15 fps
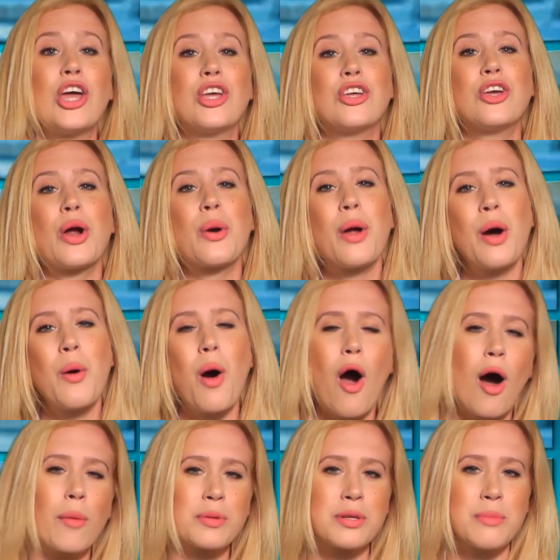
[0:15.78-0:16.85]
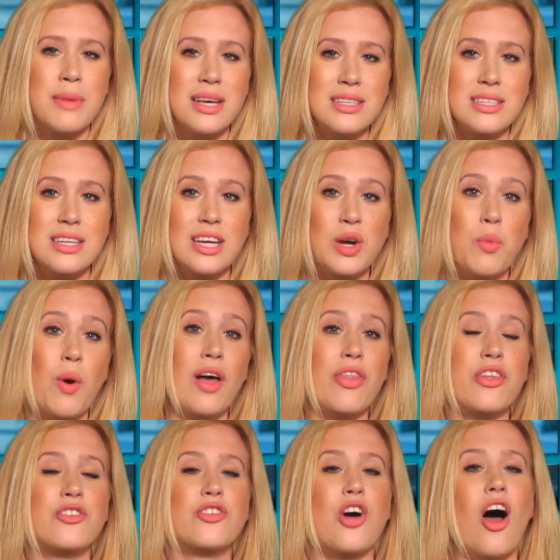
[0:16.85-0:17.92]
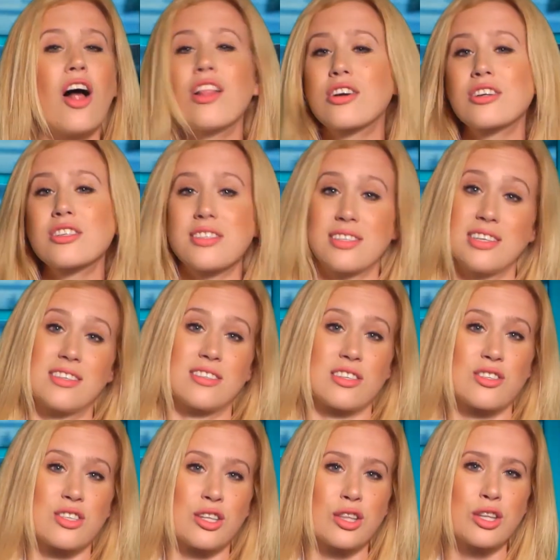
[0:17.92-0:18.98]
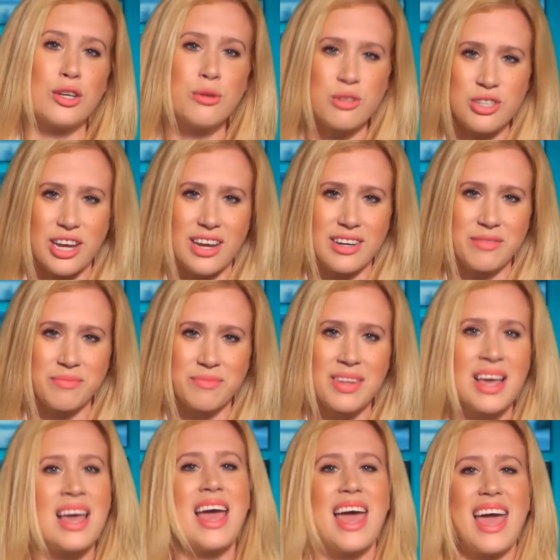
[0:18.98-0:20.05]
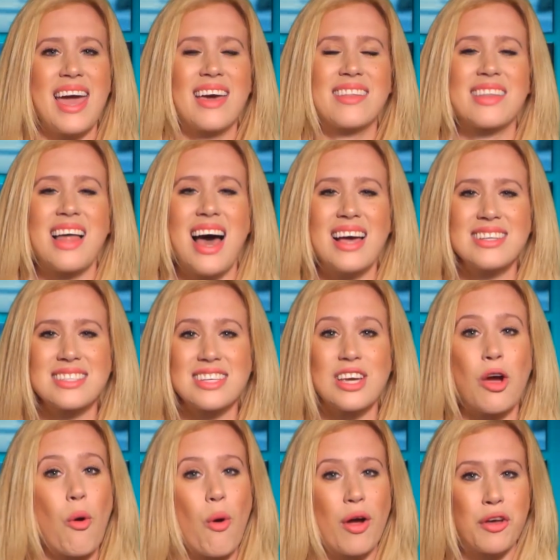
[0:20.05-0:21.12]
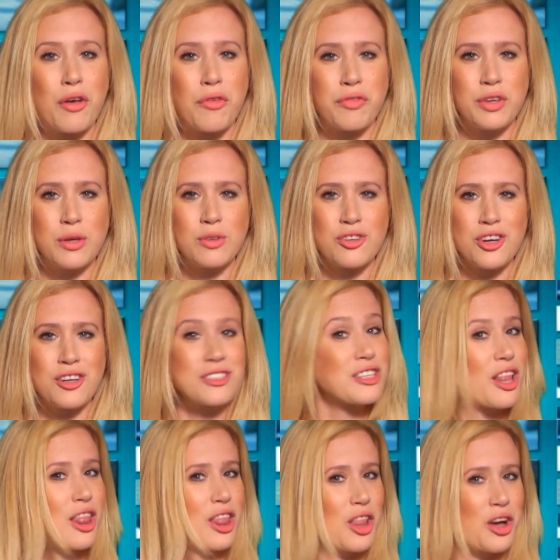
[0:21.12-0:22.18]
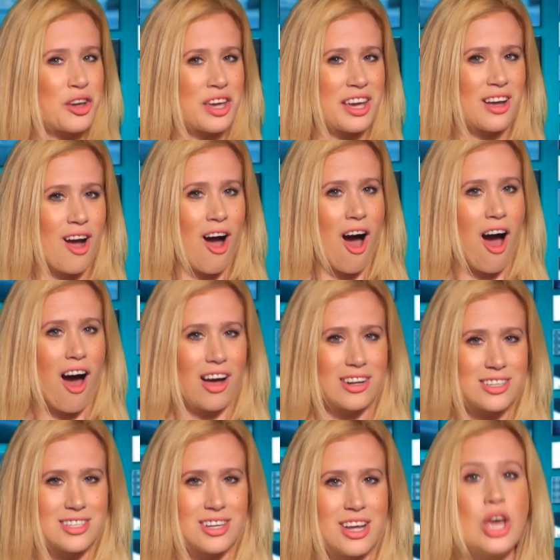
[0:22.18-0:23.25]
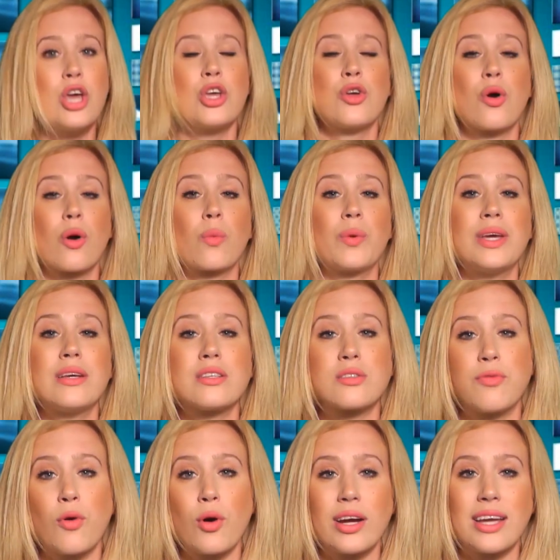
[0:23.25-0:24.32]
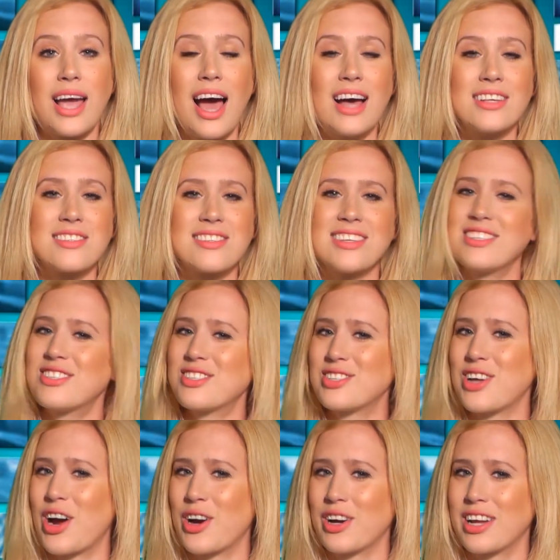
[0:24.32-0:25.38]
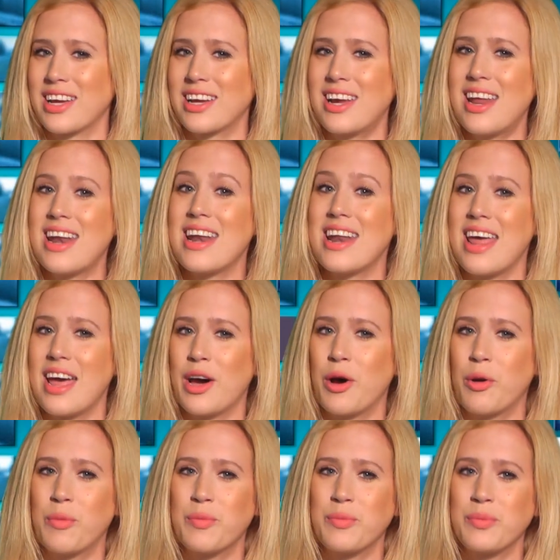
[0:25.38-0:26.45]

Euro optimistic while the dollar seeks a solution. And lastly, oil futures looking hot. Your week's forecast is starting now.